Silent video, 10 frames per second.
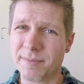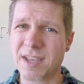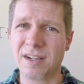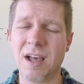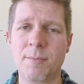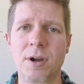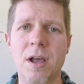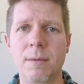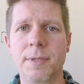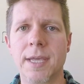get a lot more
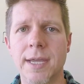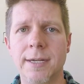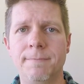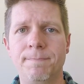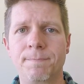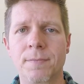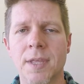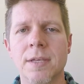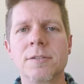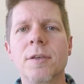complicated.
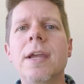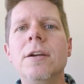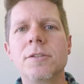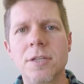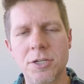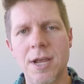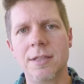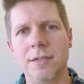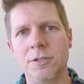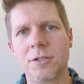So here's the
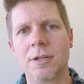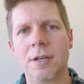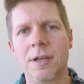challenge.